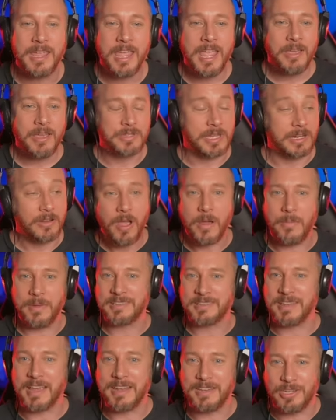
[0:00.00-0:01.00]
I was like, oh, I'm
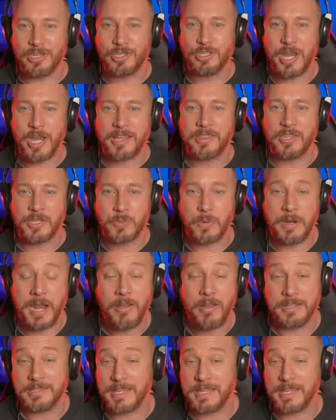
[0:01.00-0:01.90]
excited to check this one out.